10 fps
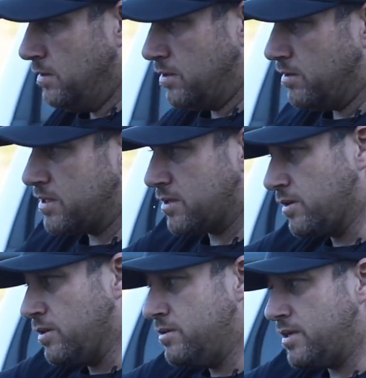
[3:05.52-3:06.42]
So this
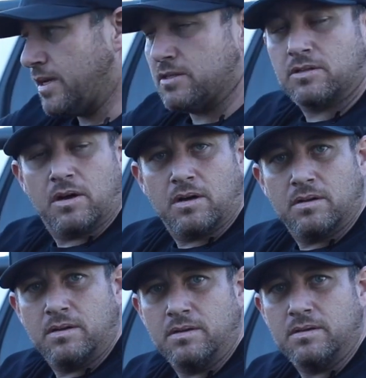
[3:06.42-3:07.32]
concludes the
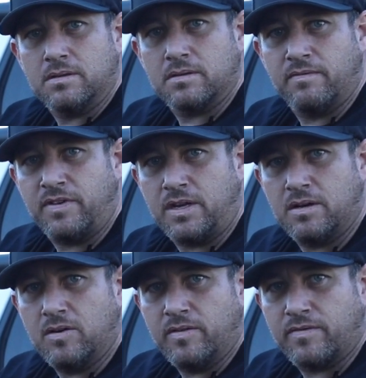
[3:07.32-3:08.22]
install
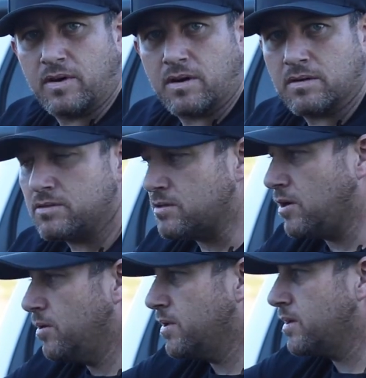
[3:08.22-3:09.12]
video of our
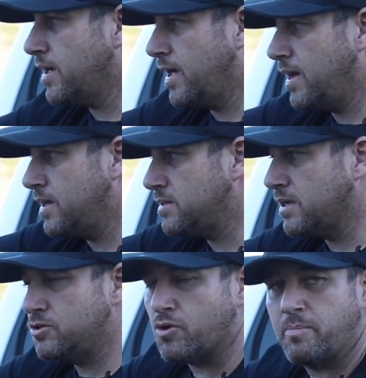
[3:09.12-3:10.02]
Tacoma and
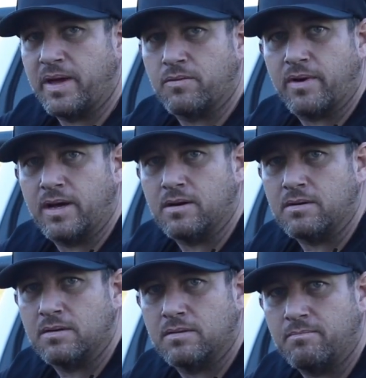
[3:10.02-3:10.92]
Tundra bed
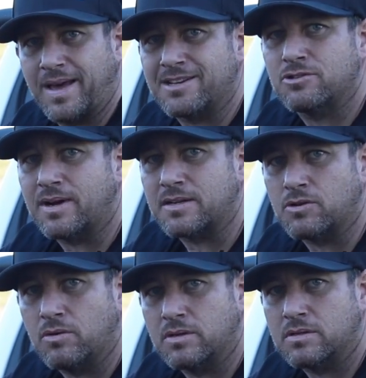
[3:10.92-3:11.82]
rail MaxTrax
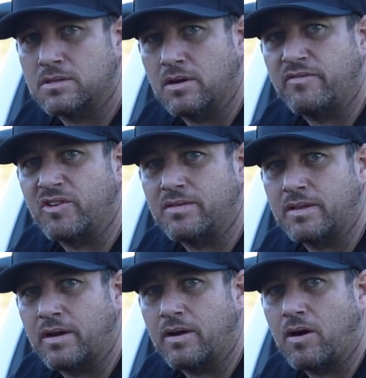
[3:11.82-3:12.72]
holders.
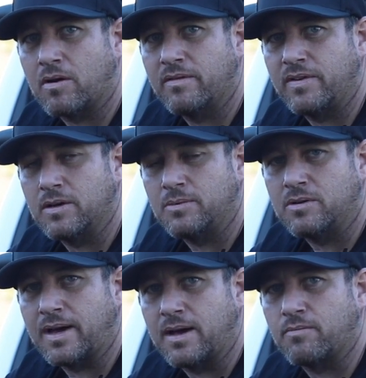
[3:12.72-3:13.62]
They are
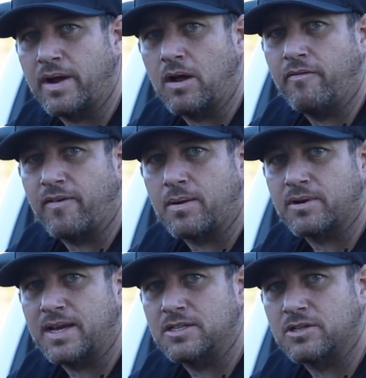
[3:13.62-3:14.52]
available at
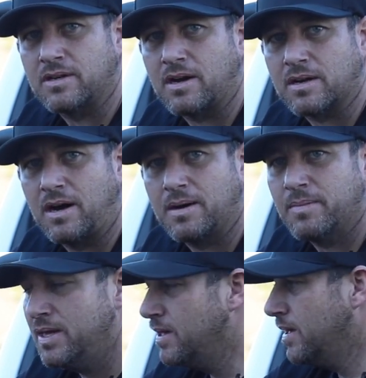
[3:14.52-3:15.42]
regofabrication.com.
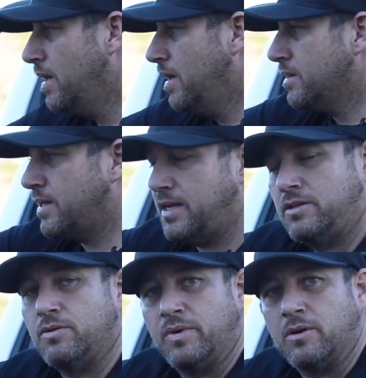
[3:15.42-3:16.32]
They
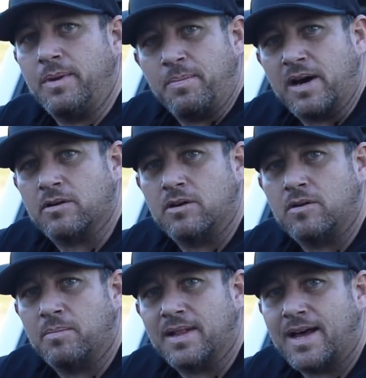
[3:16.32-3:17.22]
will be powder
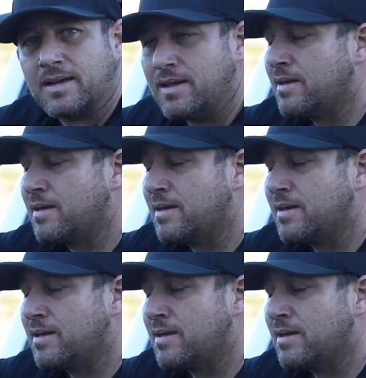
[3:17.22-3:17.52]
coated black.